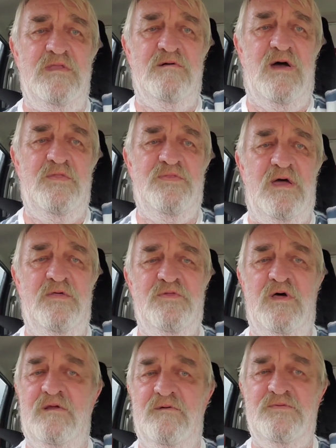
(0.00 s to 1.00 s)
You know, I
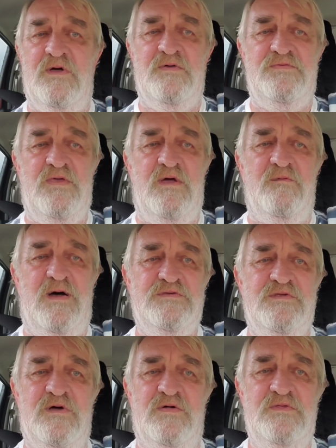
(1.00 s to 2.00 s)
thought I was all set
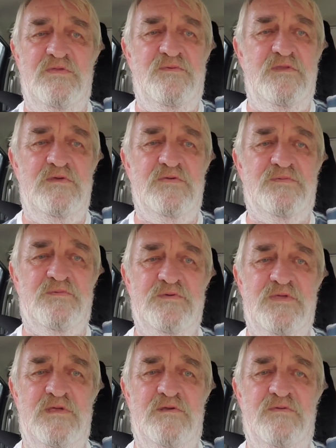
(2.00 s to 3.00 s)
watching all these videos for
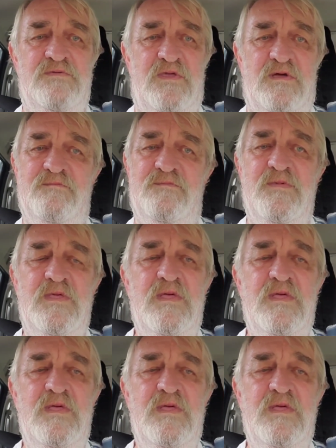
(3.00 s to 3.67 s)
years. Yep.